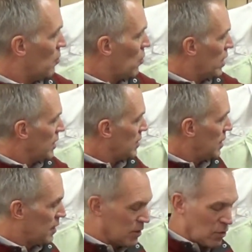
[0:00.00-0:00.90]
white,
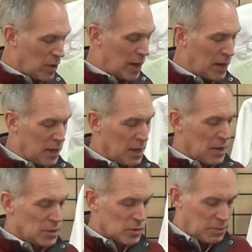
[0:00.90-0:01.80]
and gray.
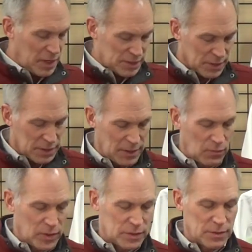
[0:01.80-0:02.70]
So basically
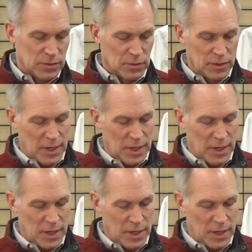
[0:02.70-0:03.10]
what's